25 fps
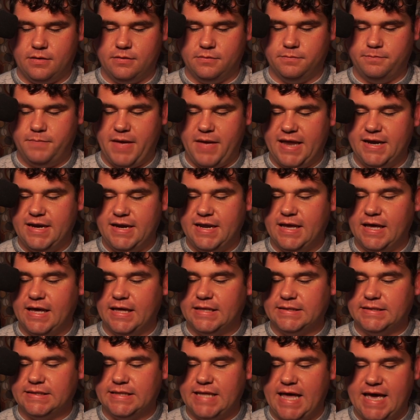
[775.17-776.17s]
Pending
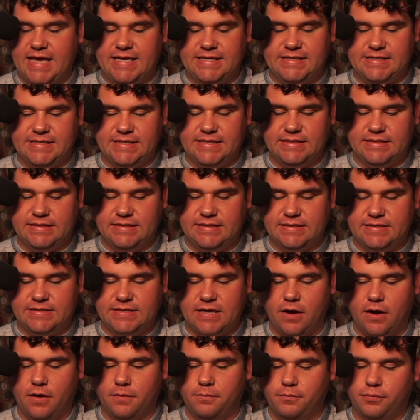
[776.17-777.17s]
license
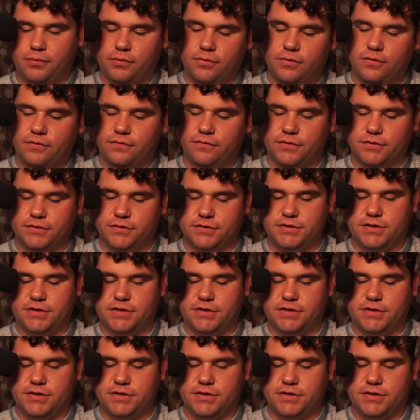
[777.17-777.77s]
approval.